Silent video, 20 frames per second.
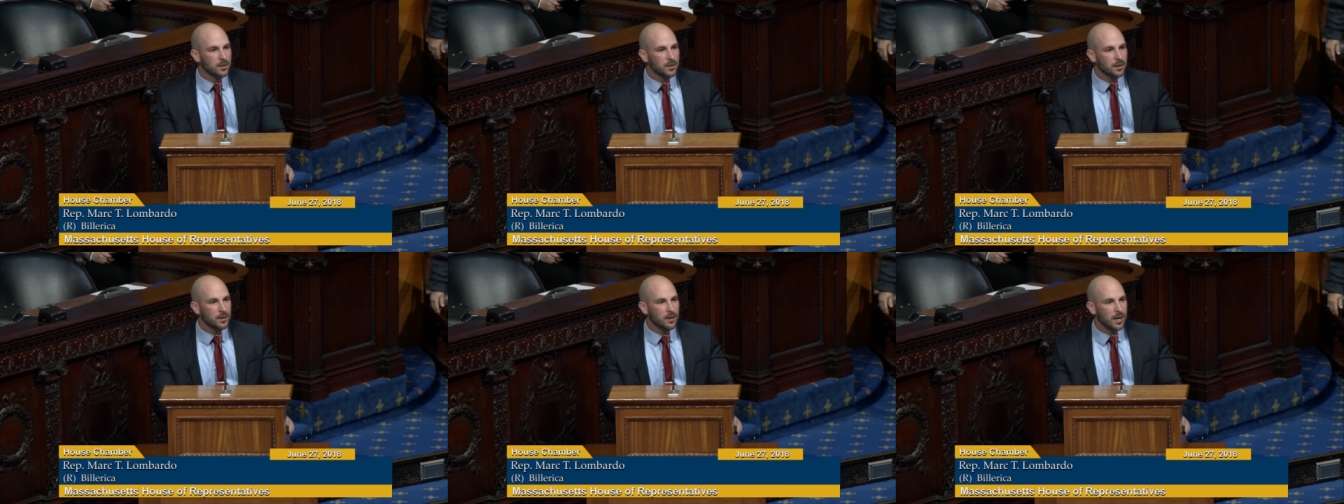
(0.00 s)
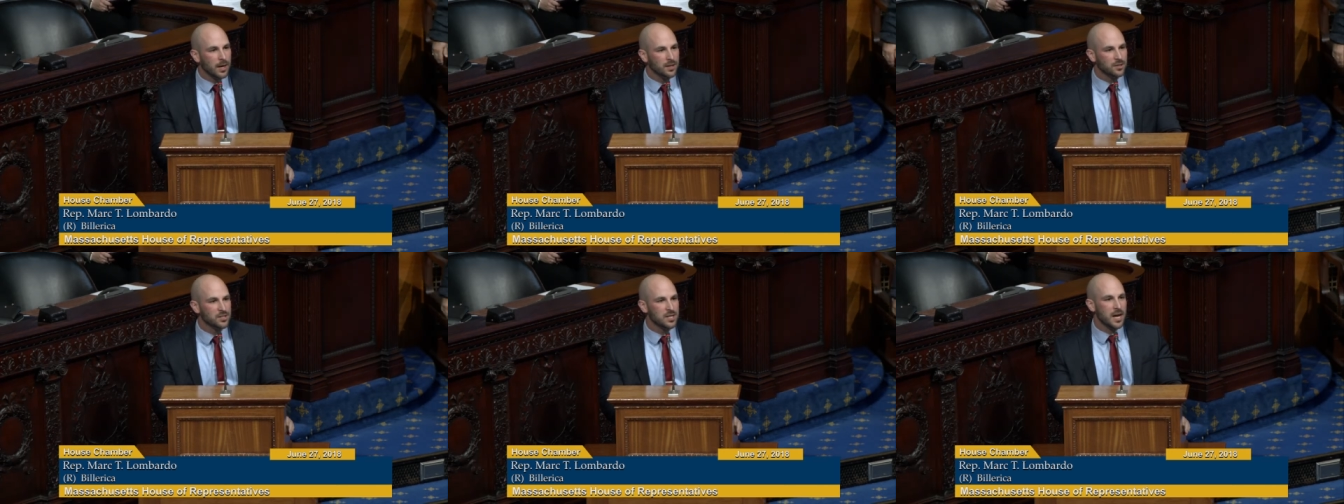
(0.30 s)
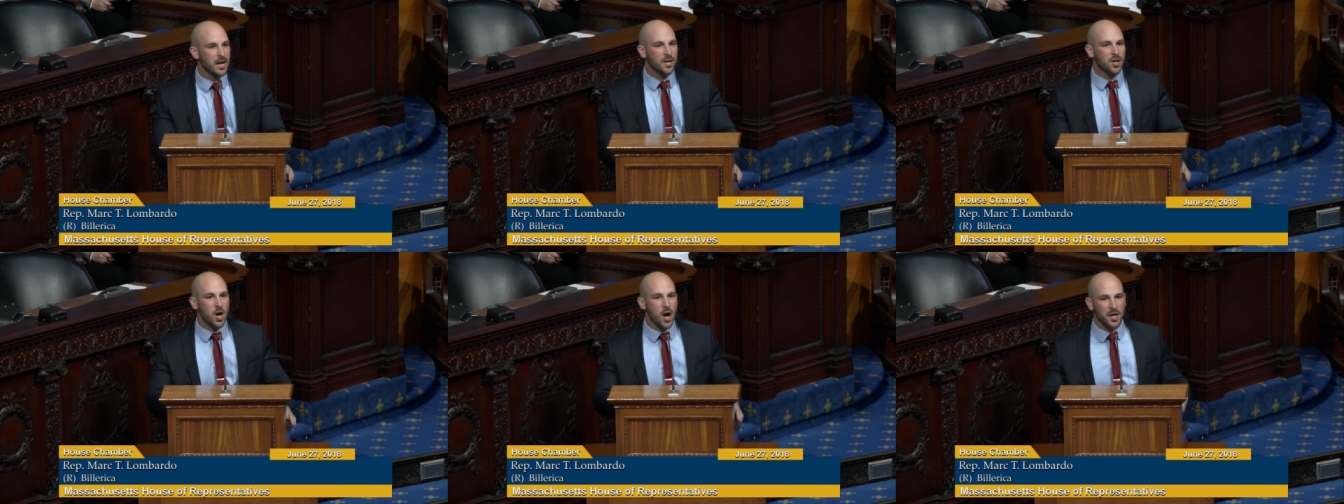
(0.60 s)
uh, as
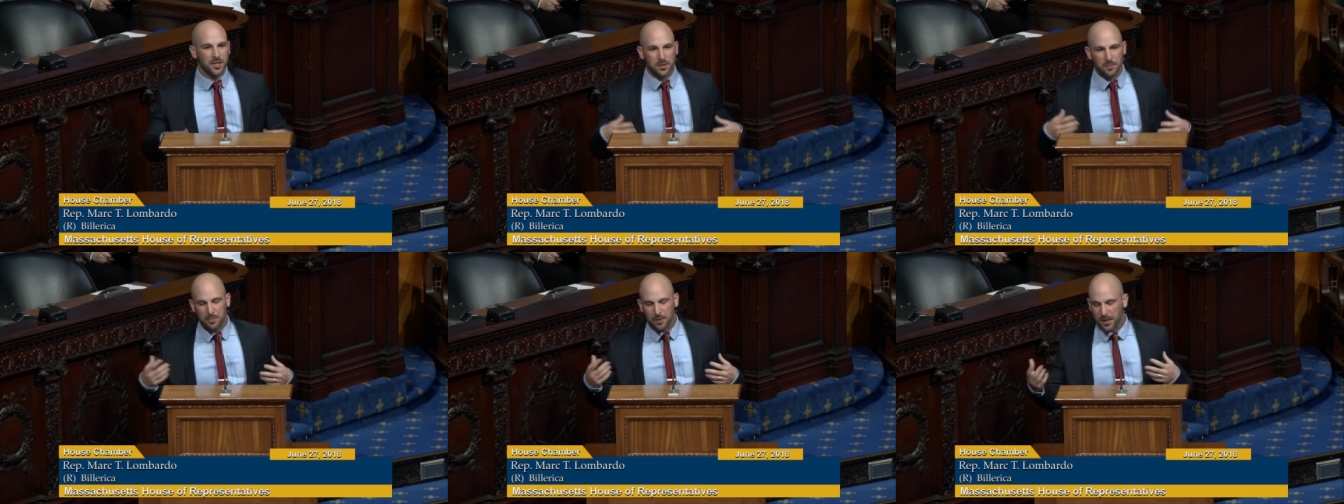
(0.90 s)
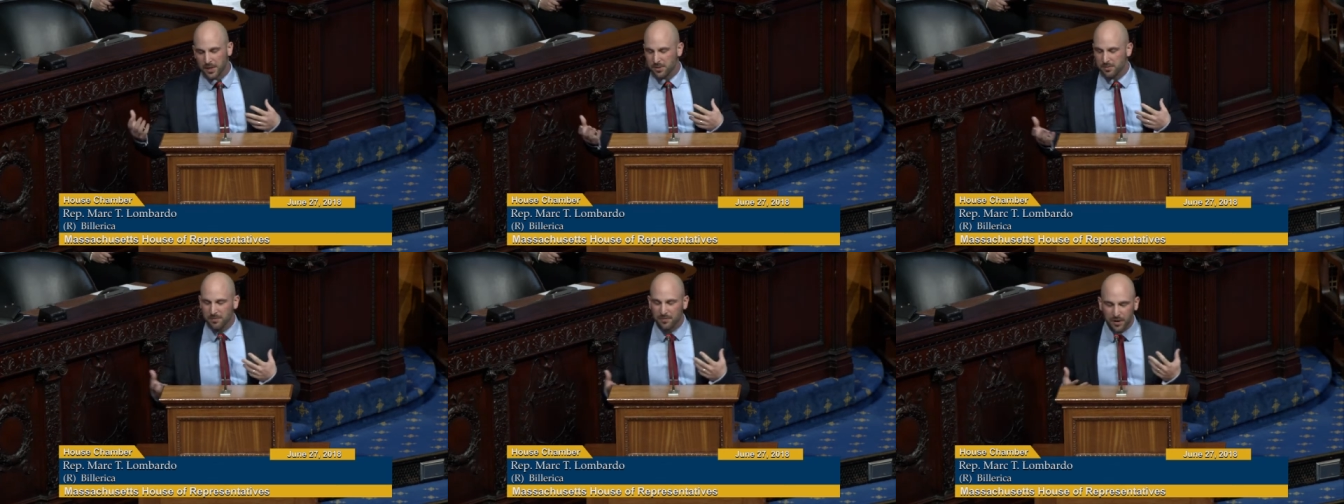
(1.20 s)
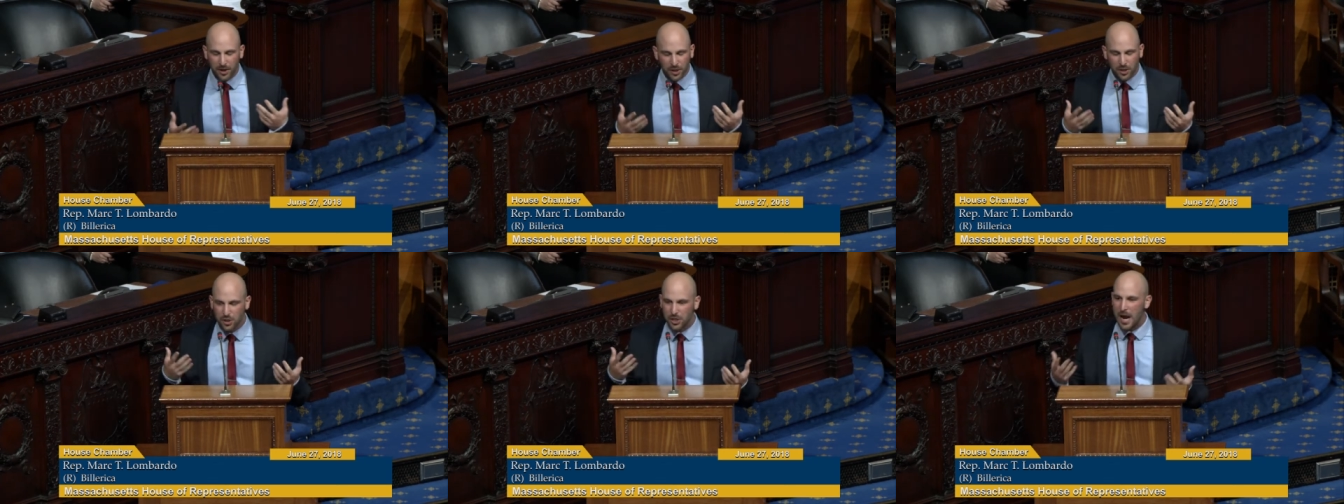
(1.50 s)
they contemplate some
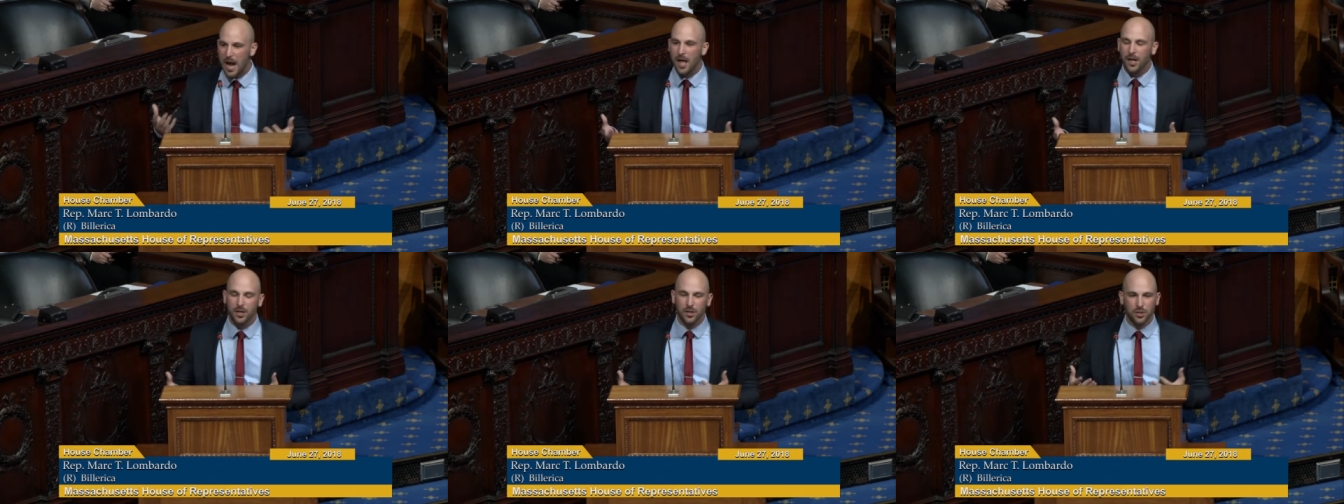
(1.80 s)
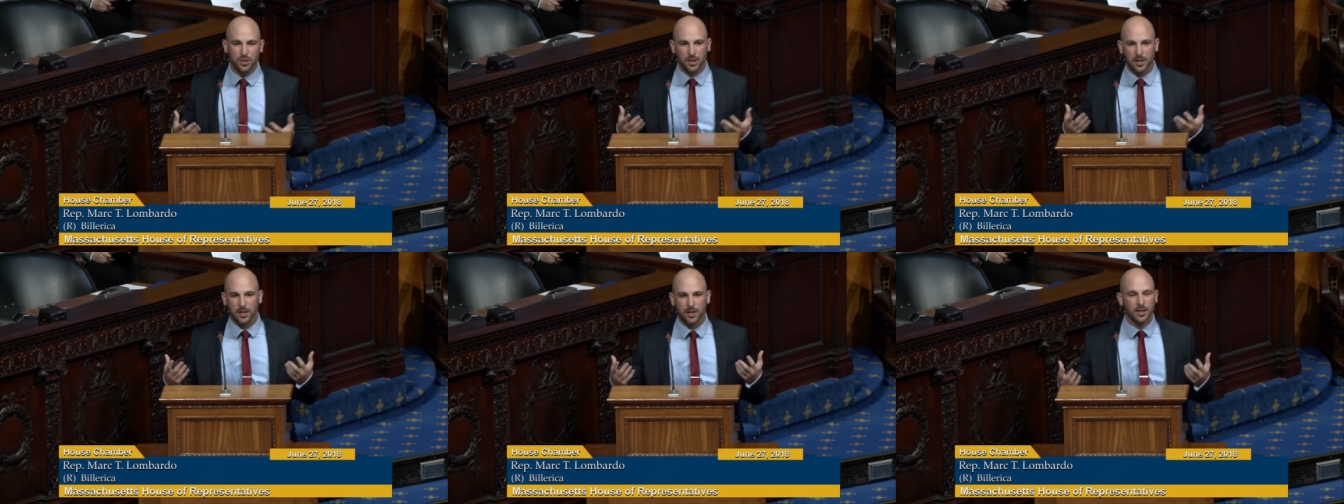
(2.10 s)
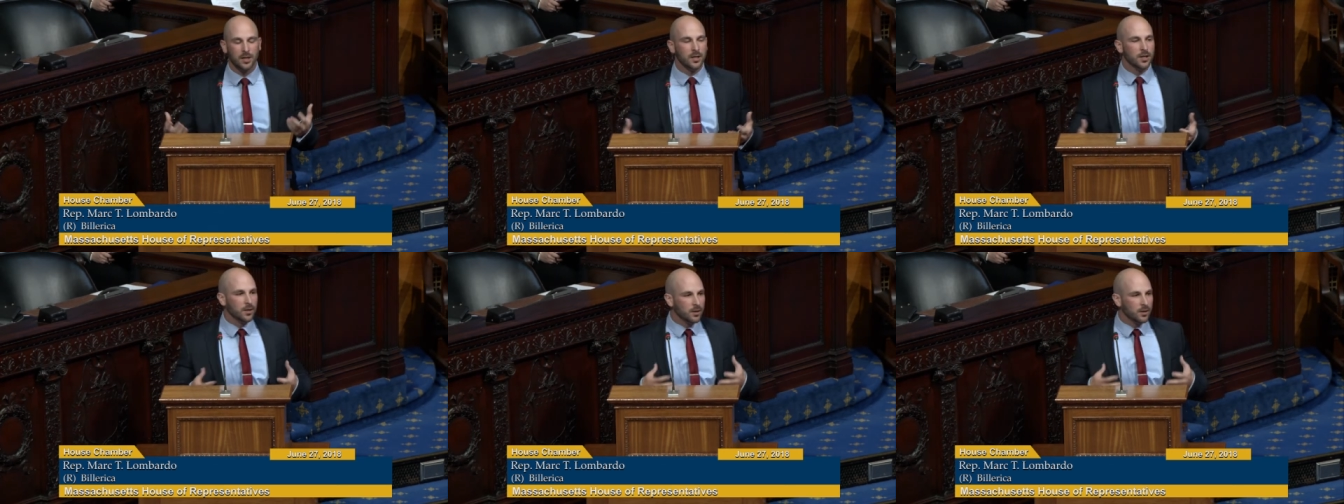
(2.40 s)
very challenging